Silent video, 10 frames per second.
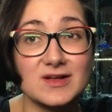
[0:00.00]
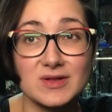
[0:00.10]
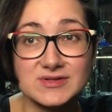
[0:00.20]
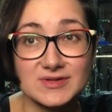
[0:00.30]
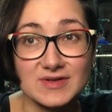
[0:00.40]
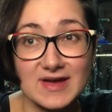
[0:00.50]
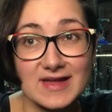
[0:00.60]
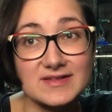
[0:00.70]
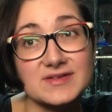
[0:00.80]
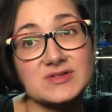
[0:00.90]
closer look
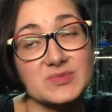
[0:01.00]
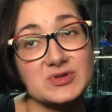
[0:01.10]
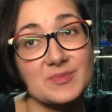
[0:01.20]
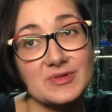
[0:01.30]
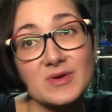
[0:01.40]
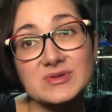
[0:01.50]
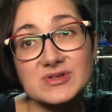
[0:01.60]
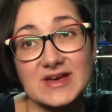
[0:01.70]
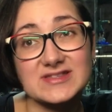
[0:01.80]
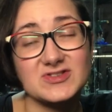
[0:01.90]
in the description below so you
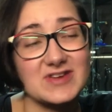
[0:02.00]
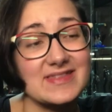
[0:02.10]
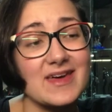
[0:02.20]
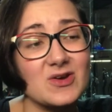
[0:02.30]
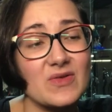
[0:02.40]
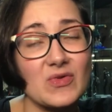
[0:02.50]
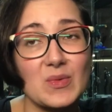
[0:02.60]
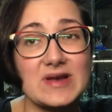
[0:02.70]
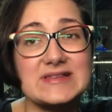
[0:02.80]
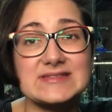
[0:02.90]
guys can check that out if you
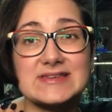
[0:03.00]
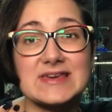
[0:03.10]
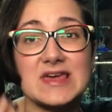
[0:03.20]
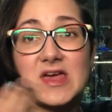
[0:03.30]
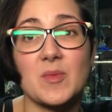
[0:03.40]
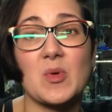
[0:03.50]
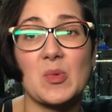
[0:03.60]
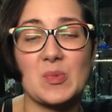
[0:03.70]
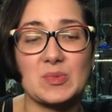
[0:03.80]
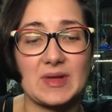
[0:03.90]
want to see him
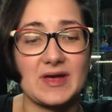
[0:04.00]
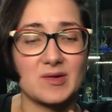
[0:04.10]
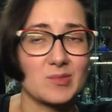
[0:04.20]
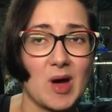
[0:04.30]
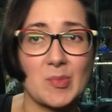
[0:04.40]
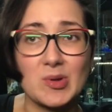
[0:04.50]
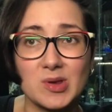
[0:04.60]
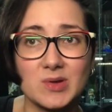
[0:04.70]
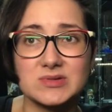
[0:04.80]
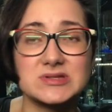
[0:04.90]
like up
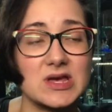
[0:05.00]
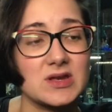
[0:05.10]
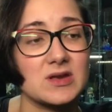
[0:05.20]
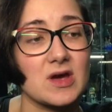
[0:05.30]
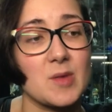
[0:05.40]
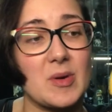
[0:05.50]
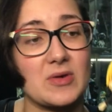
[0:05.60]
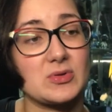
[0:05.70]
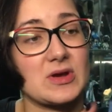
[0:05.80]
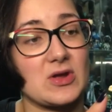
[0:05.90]
close and a better
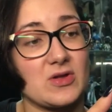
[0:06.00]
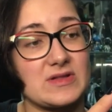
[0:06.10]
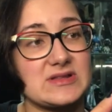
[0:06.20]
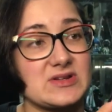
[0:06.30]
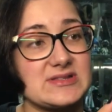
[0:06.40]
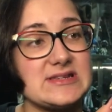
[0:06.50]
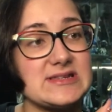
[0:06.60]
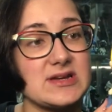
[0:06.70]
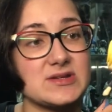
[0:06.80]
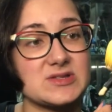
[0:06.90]
look at all the little
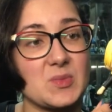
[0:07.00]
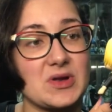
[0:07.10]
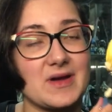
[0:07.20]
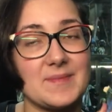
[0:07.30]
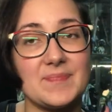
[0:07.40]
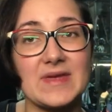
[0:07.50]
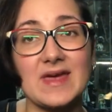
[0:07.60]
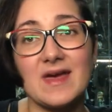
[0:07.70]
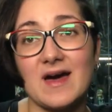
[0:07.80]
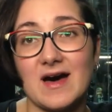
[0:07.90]
details and whatnot.
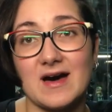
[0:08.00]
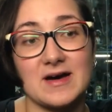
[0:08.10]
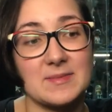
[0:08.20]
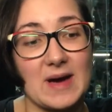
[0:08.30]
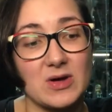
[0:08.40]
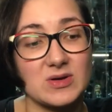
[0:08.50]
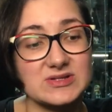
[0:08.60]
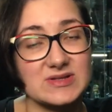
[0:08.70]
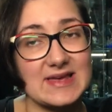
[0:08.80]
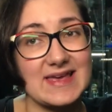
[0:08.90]
Um, I'll
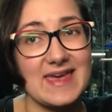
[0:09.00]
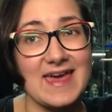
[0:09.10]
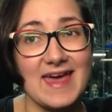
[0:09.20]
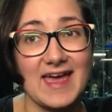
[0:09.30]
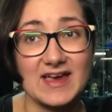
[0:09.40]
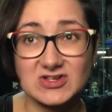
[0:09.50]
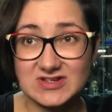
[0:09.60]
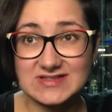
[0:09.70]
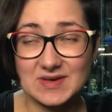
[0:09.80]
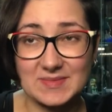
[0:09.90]
also link
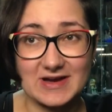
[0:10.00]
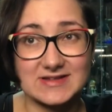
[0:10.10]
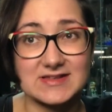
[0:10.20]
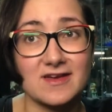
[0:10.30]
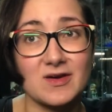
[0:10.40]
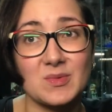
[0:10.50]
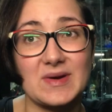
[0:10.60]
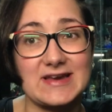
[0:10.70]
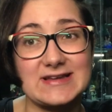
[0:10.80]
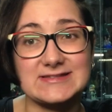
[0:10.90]
Eiji's unboxing
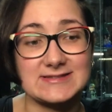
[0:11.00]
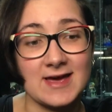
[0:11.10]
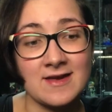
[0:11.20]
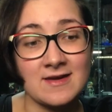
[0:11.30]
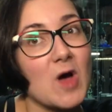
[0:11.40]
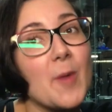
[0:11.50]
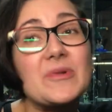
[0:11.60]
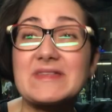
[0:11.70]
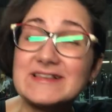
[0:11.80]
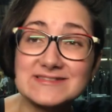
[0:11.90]
when it is done. I'll
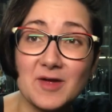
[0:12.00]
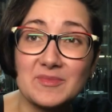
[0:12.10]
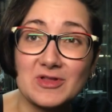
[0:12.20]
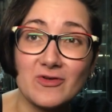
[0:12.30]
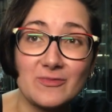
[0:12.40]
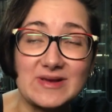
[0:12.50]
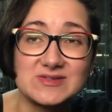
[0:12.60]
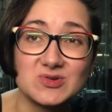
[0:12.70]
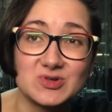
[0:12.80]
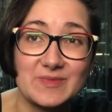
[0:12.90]
put links down below for my
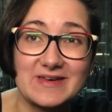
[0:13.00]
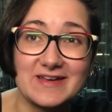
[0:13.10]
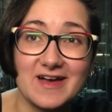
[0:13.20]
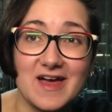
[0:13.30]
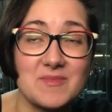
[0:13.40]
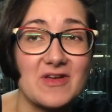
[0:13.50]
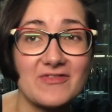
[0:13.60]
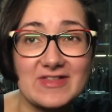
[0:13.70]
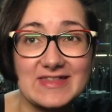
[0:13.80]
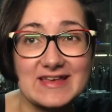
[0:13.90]
social media and my
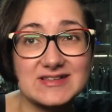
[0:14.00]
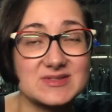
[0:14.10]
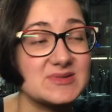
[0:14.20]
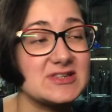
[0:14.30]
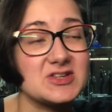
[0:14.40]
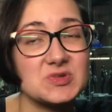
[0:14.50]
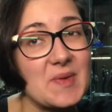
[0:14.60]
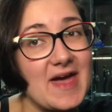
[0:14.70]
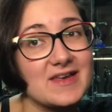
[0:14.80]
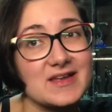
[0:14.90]
affiliate links through CD
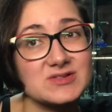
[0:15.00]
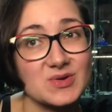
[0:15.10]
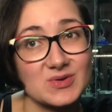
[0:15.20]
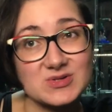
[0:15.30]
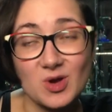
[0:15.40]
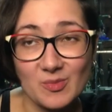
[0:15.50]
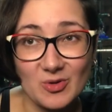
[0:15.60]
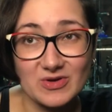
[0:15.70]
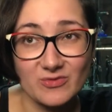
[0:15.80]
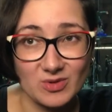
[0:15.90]
Japan and Tokyo Otaku
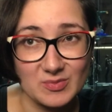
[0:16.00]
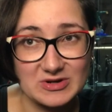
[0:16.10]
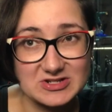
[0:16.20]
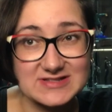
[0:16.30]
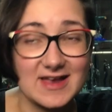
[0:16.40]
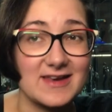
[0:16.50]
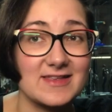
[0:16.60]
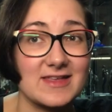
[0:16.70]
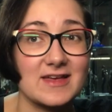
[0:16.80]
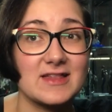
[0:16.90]
Mode if you want to purchase
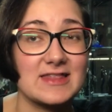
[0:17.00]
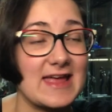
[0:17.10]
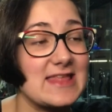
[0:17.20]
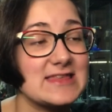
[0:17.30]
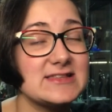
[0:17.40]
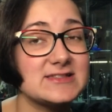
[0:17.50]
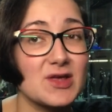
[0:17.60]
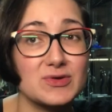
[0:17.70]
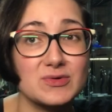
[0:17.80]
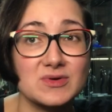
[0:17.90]
anything like this
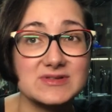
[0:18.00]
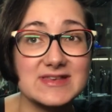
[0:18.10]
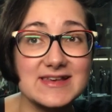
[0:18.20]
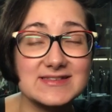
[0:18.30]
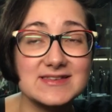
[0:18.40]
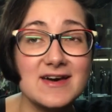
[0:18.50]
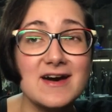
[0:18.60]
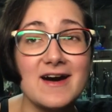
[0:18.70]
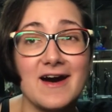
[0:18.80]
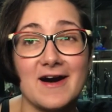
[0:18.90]
through those links.
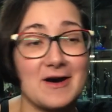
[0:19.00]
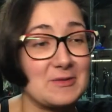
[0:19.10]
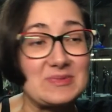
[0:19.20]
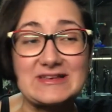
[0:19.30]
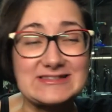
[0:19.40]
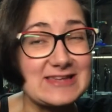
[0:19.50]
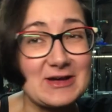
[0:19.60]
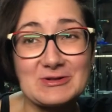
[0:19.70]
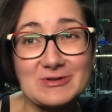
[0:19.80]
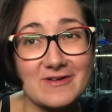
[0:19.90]
Uh, please take
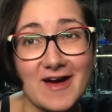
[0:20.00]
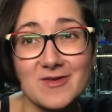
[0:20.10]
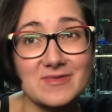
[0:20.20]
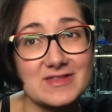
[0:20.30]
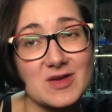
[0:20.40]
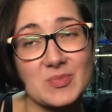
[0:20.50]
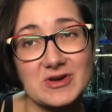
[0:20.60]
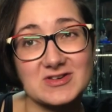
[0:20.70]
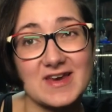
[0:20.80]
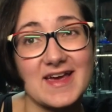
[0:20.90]
a look. I really
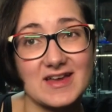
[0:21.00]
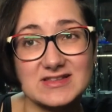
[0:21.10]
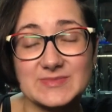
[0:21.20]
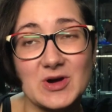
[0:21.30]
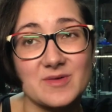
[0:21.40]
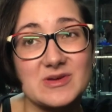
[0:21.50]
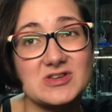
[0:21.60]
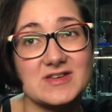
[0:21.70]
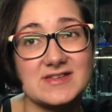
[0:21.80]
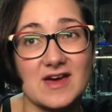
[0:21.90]
appreciate it. I get a small
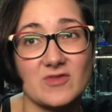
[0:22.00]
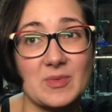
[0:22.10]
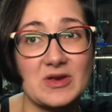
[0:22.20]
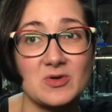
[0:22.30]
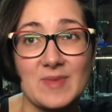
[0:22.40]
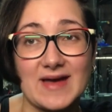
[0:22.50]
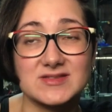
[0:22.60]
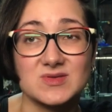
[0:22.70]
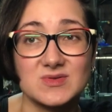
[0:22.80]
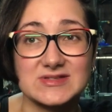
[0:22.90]
commission to everybody who buys
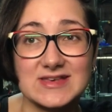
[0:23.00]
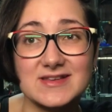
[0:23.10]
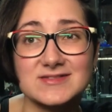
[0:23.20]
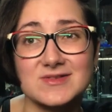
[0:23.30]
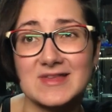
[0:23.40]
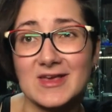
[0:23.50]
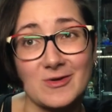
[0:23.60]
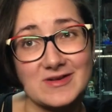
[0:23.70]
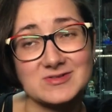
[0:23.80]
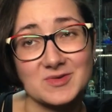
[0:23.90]
through those links, so thank you
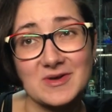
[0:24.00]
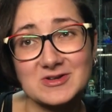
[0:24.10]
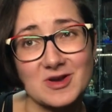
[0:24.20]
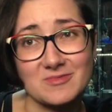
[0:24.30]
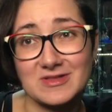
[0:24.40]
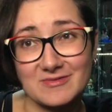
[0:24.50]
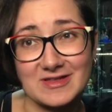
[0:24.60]
guys so much. I really,